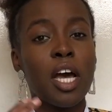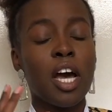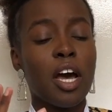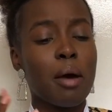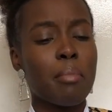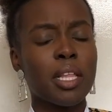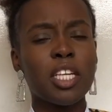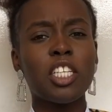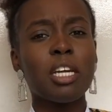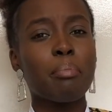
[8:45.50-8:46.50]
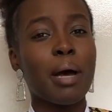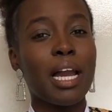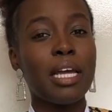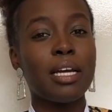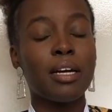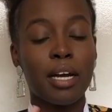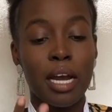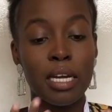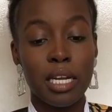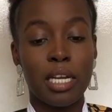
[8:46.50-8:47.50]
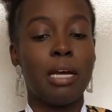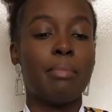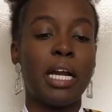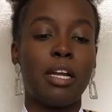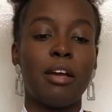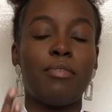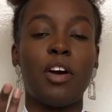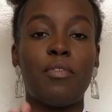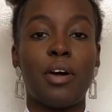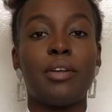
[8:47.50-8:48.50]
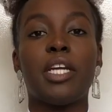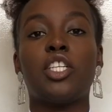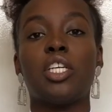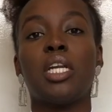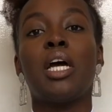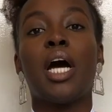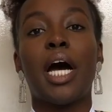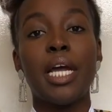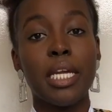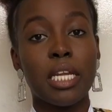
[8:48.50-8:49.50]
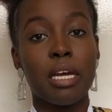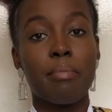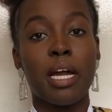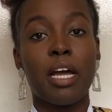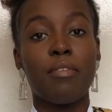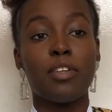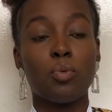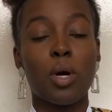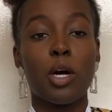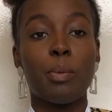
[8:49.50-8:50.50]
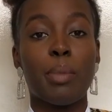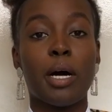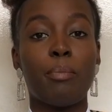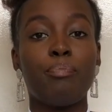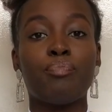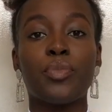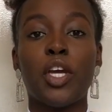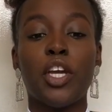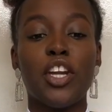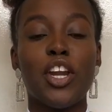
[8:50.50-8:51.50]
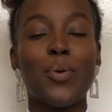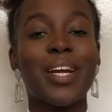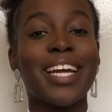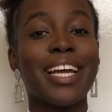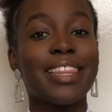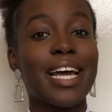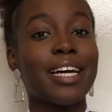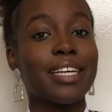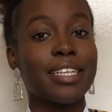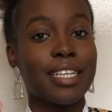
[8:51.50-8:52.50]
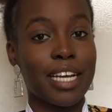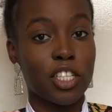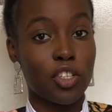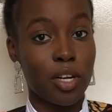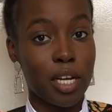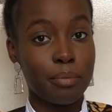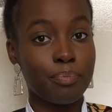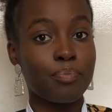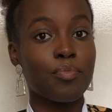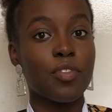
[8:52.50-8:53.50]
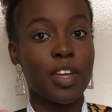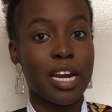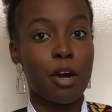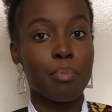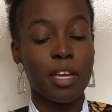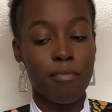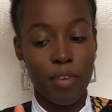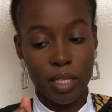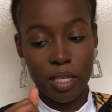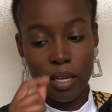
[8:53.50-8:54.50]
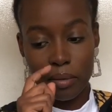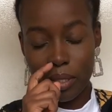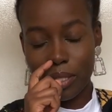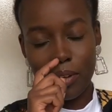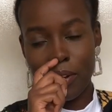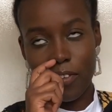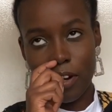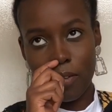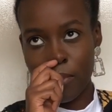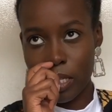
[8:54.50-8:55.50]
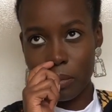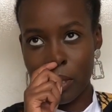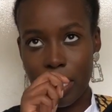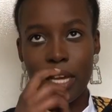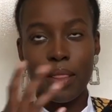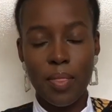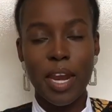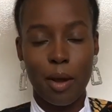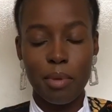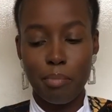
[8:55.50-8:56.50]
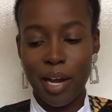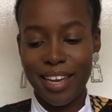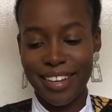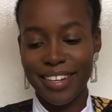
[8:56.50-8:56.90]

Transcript: Her Mothership palette, I need it in my life. Her foundation, I need it in my life as well, but you know, when I get that cash dollar, then I'll be investing. It's not even an investment, then I'll be buying.